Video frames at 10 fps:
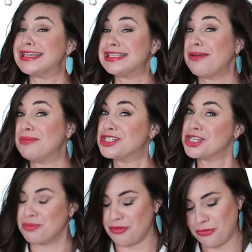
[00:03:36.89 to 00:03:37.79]
as I
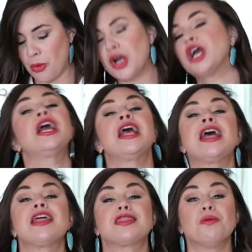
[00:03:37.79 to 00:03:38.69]
mentioned before,
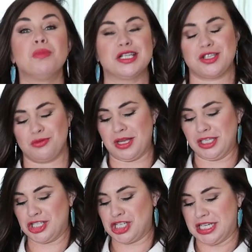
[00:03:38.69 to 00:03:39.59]
the
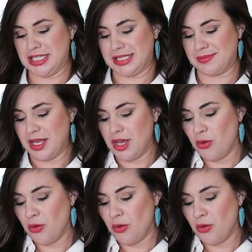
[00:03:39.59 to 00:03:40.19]
mozzarella cheese.